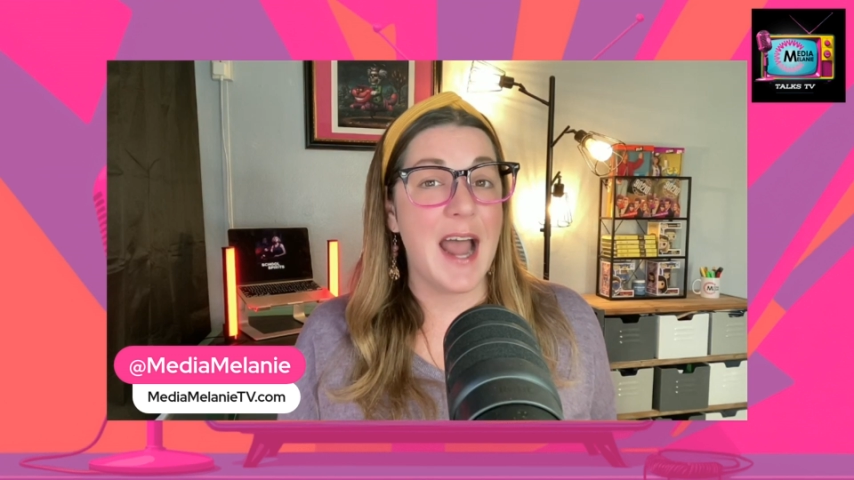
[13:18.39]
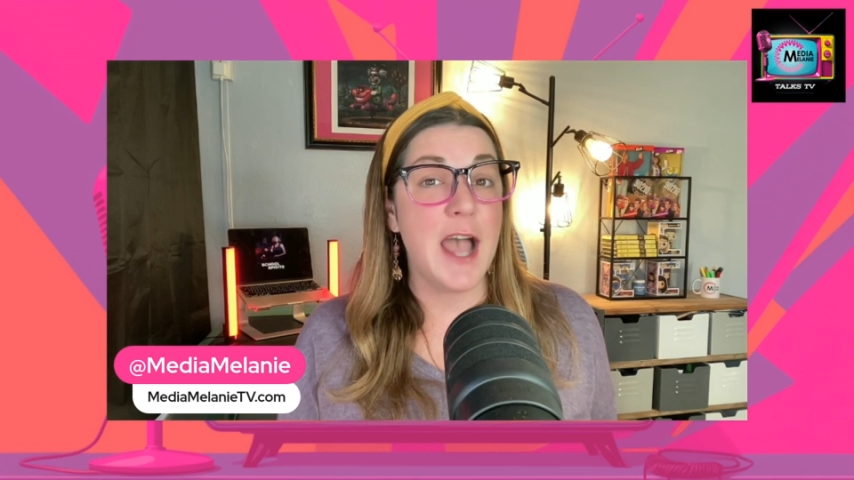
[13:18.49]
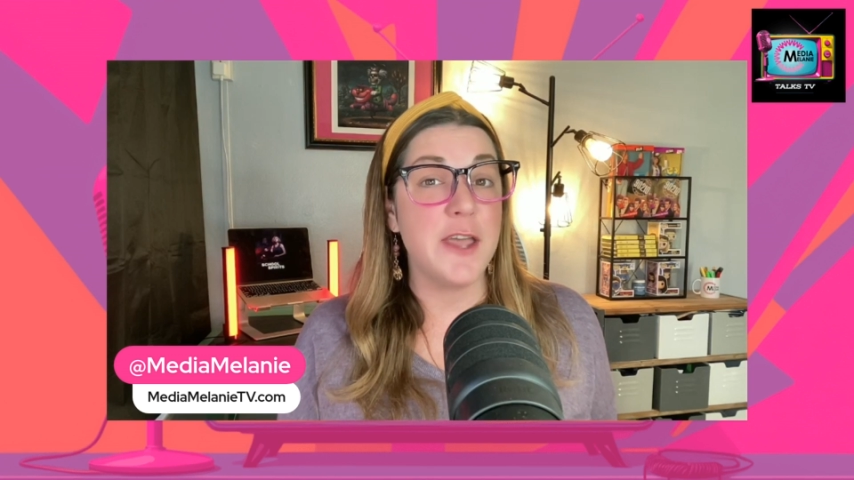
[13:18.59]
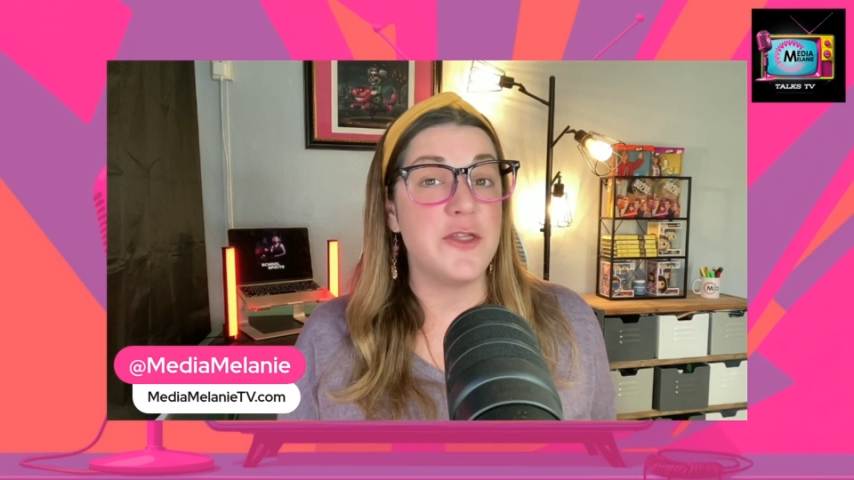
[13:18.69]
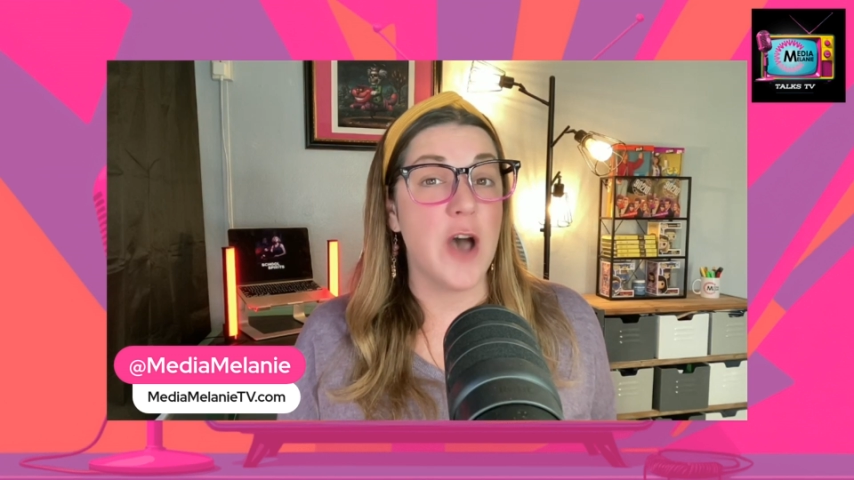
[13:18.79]

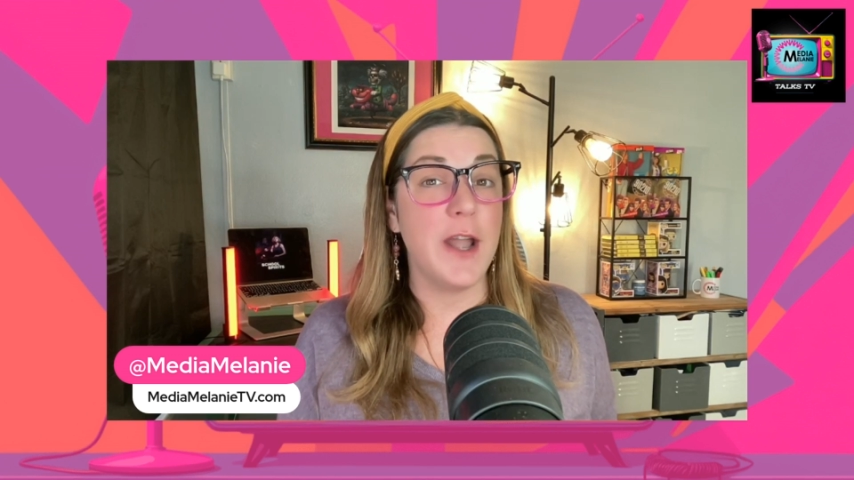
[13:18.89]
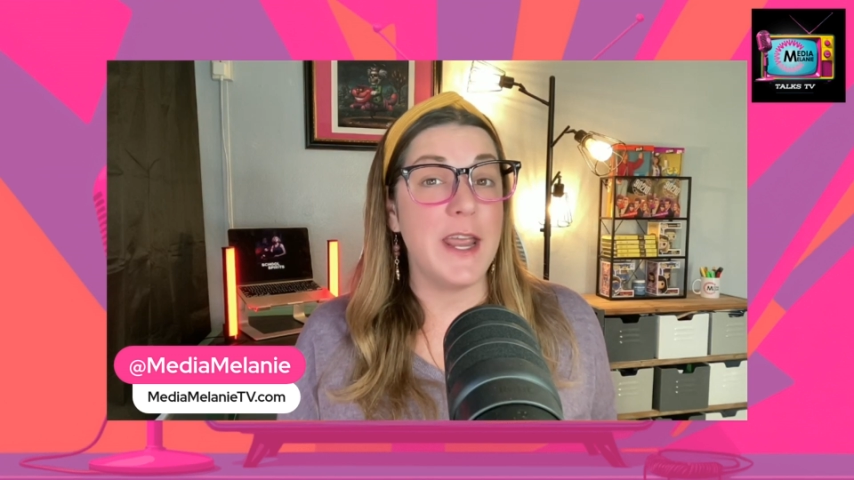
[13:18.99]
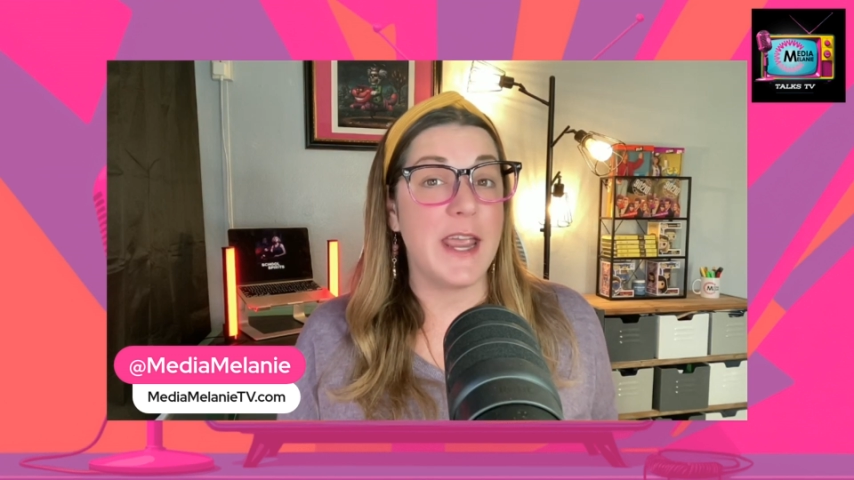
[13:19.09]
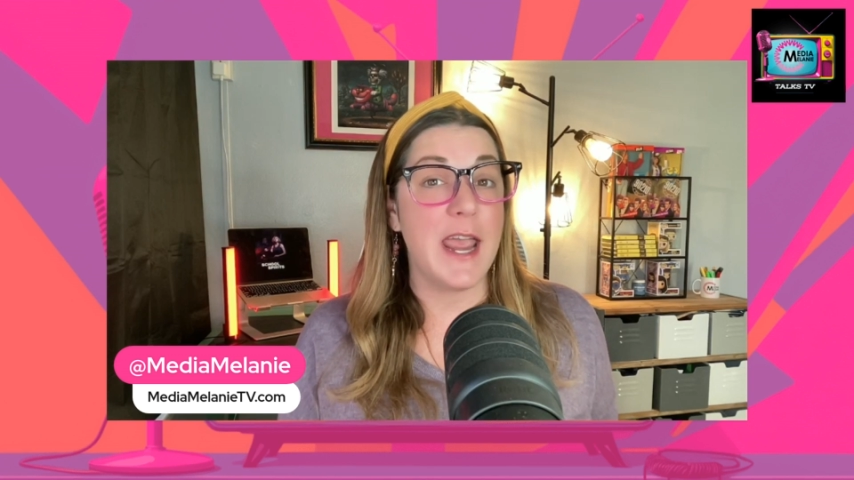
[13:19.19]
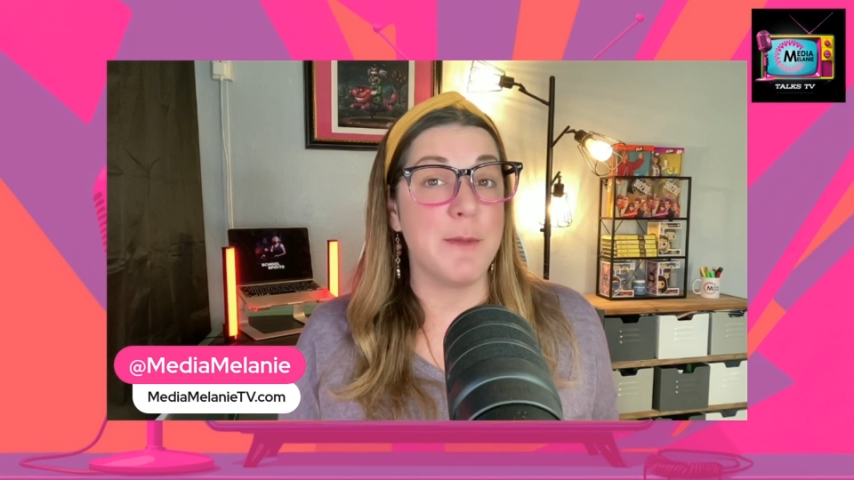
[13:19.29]
I thought
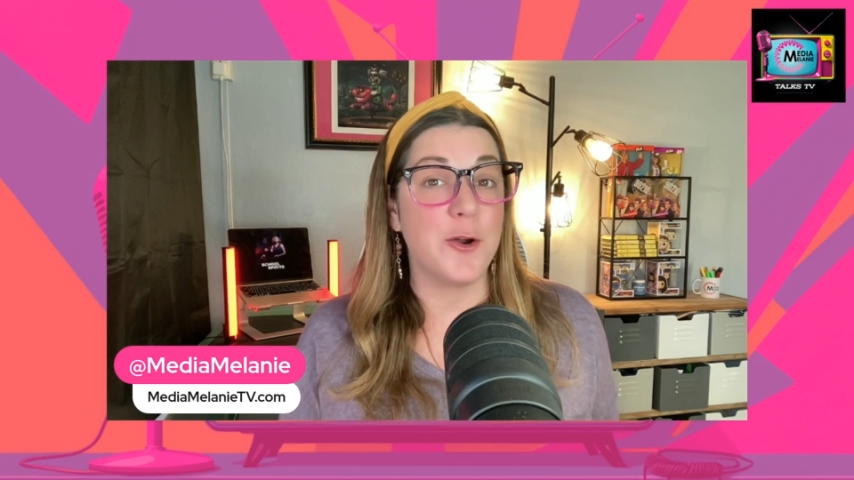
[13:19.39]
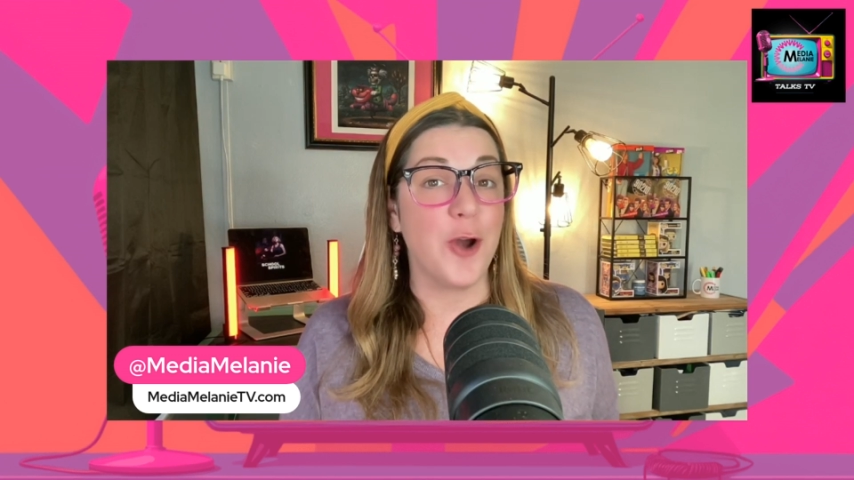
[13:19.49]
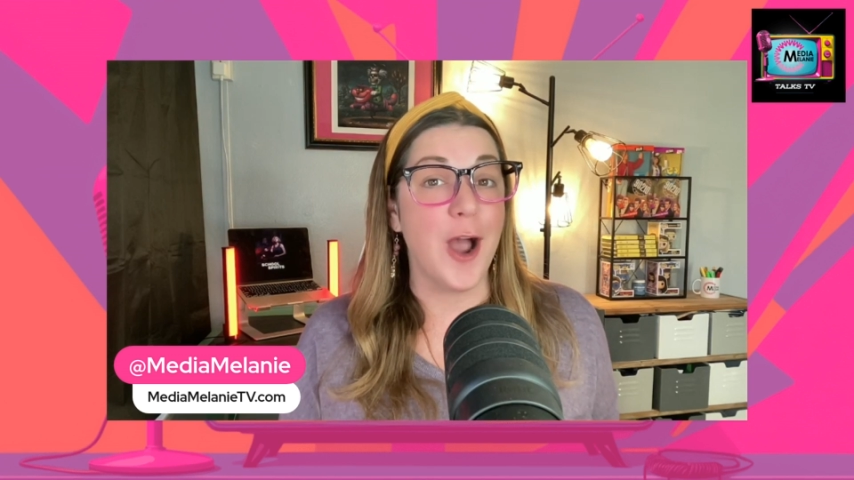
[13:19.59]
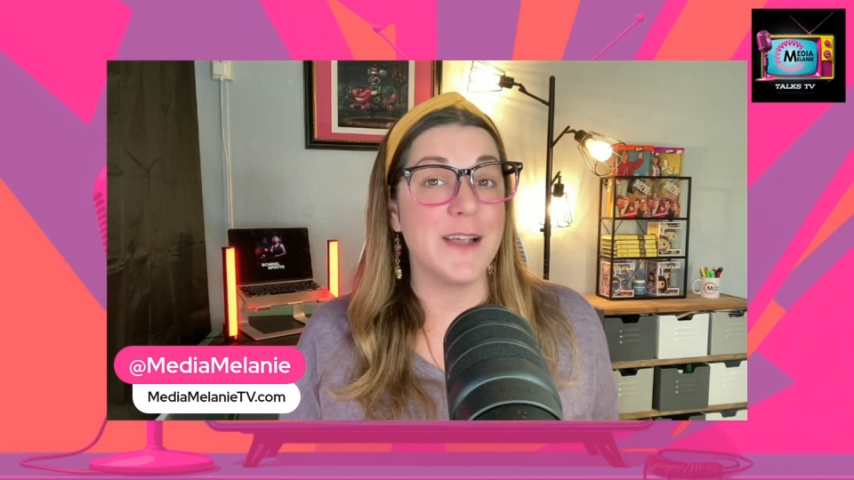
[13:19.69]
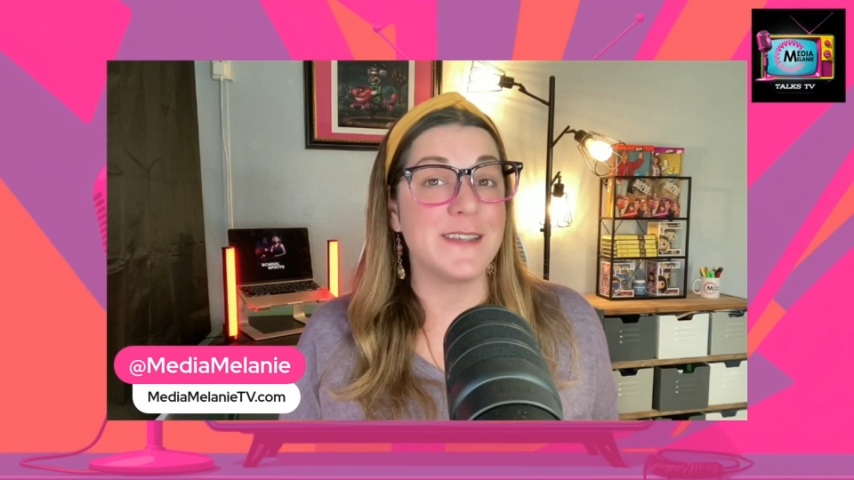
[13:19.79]
it came
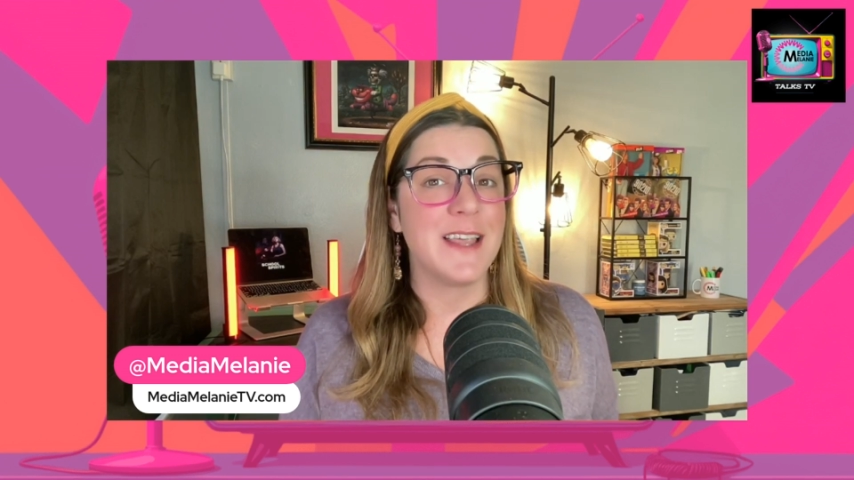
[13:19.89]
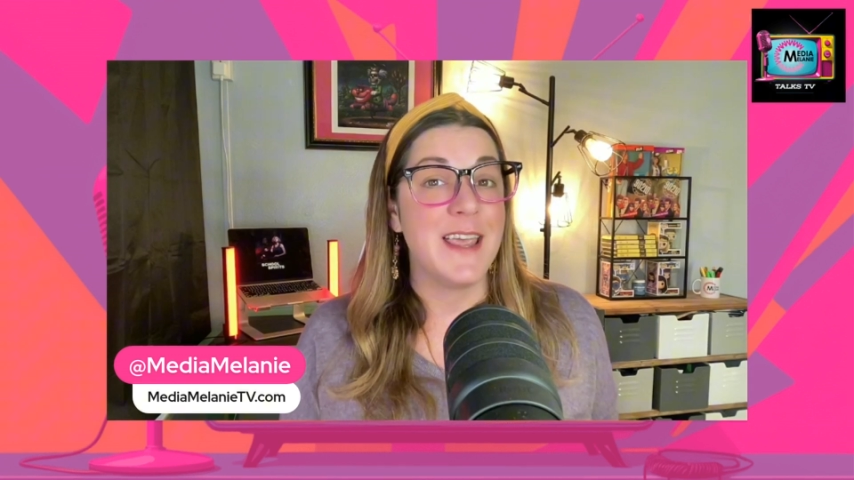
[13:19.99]
across